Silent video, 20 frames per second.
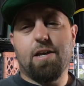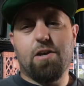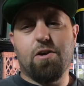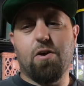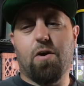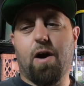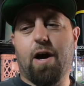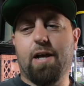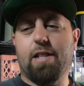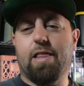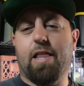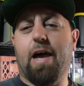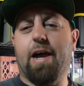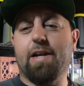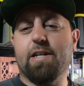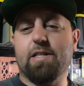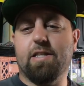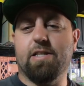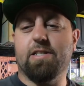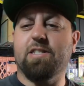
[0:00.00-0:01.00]
you know, I
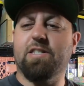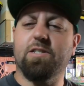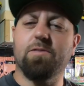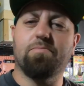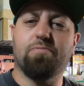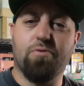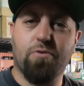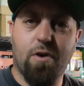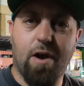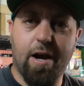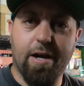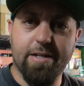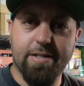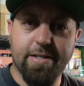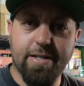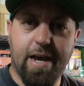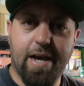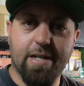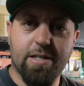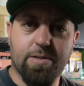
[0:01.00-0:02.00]
like the
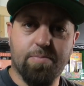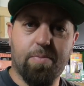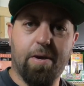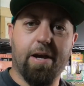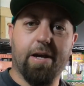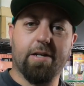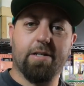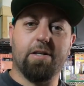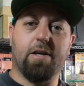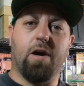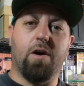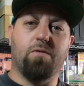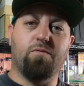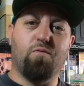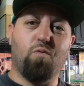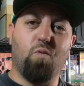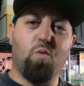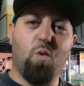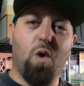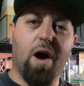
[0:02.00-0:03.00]
surprise aspect of
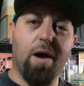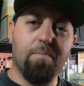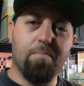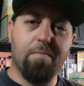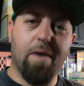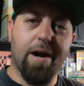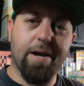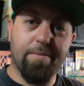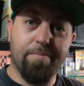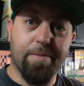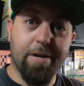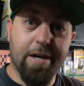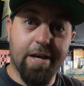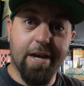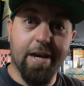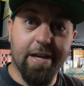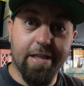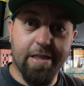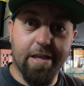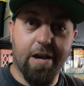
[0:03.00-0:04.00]
what might be
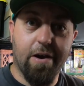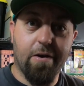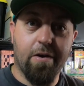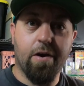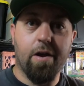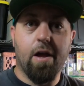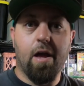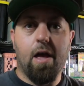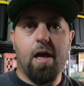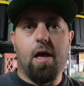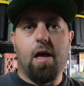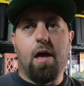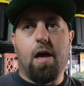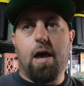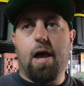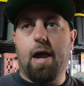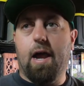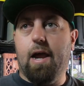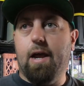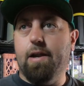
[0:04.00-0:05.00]
in there.
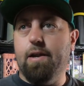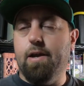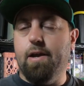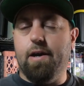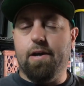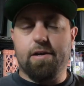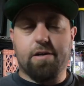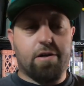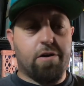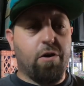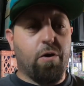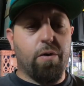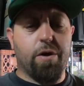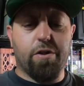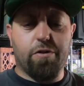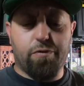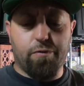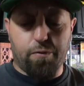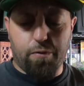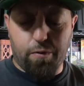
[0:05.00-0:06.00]
And uh,
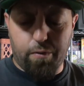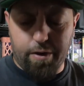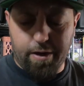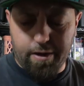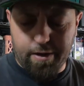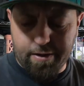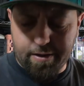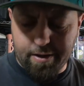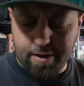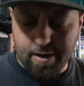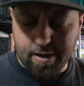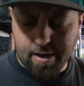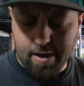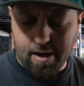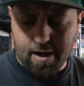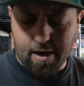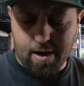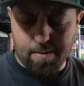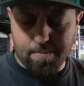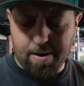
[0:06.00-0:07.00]
going through it,
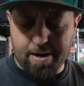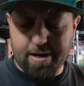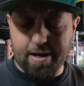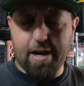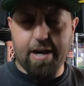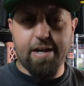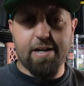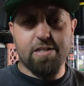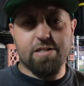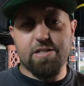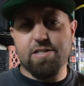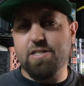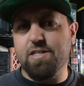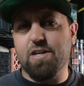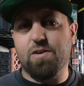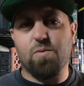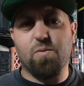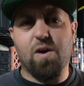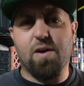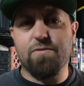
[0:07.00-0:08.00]
um, I kind of just
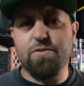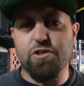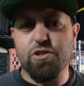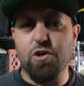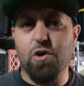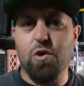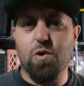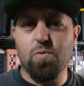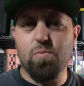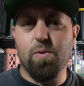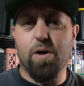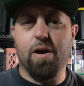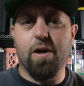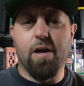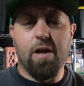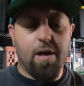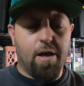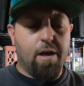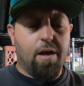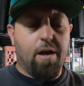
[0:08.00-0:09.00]
did a rough show, but